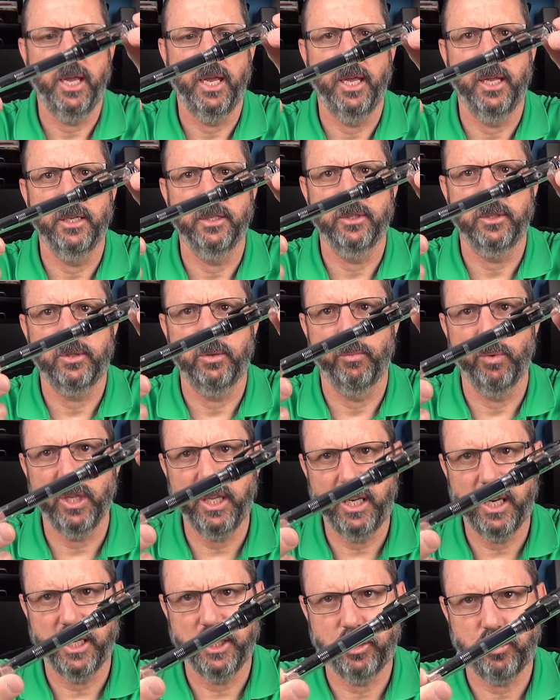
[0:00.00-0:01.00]
and some
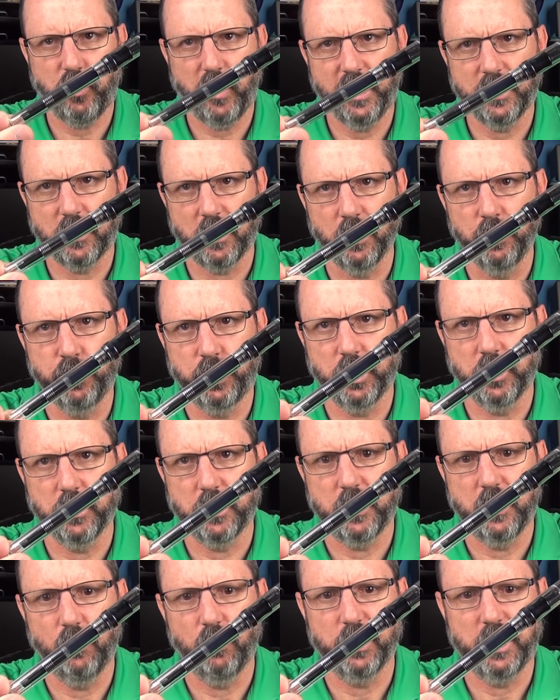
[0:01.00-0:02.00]
really nice
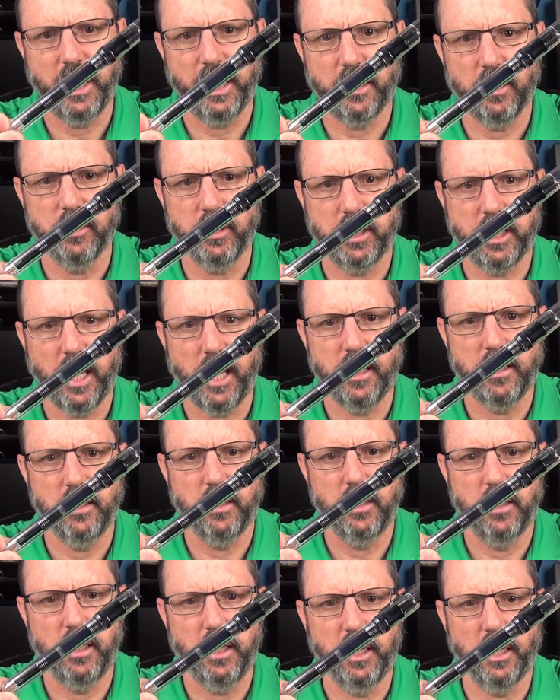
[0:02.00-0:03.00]
translucents that we'll take a look at
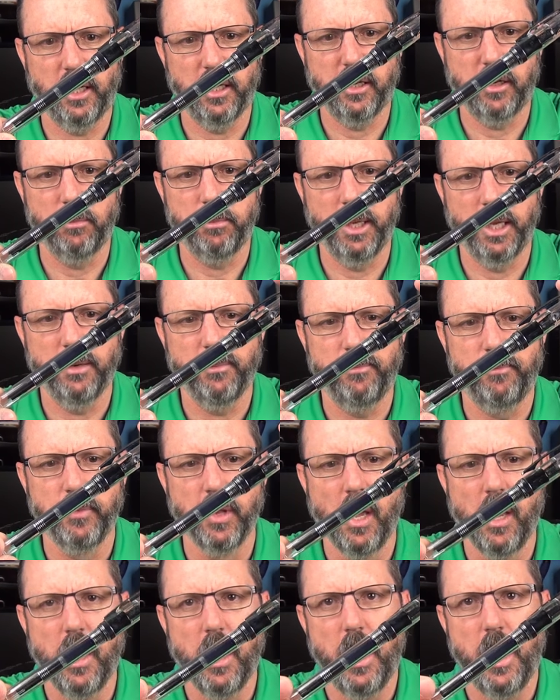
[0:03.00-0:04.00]
in a little bit.
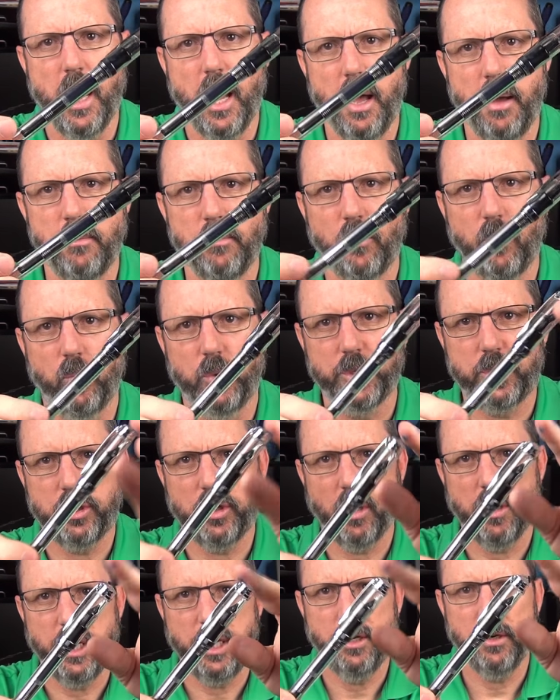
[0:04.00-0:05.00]
Um, we'll
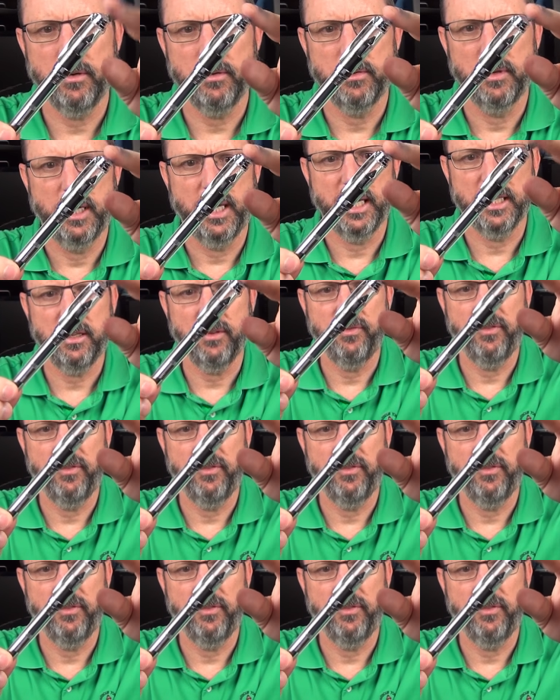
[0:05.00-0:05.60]
start here at the